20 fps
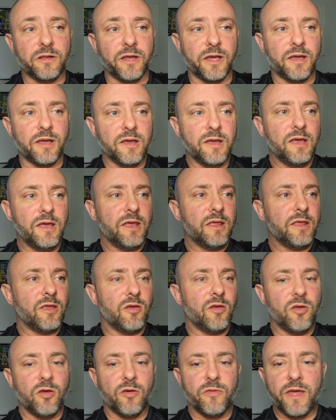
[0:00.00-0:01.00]
Like,
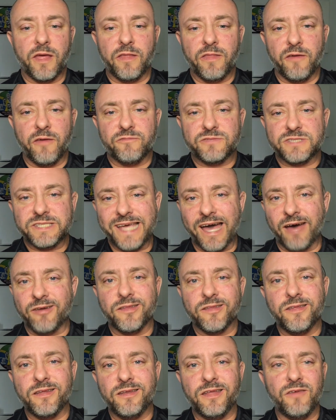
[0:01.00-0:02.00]
you know, they've
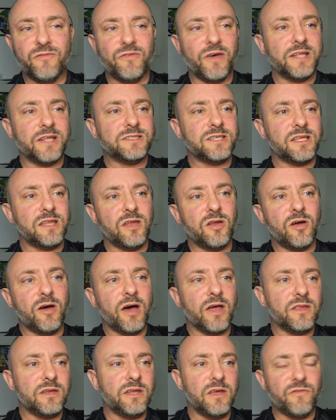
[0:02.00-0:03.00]
scouted the defense and they know
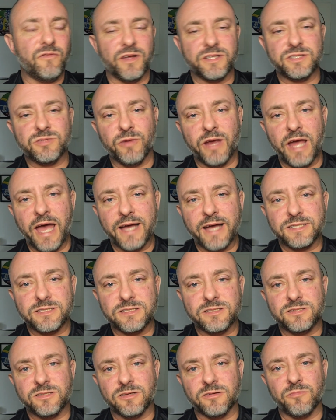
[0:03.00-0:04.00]
how the defense reacts
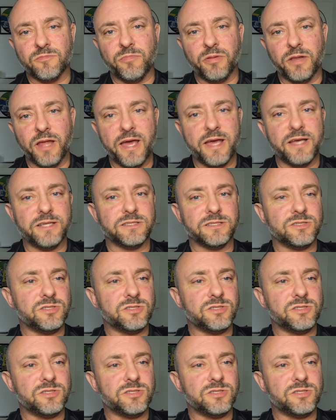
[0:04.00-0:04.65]
to certain plays,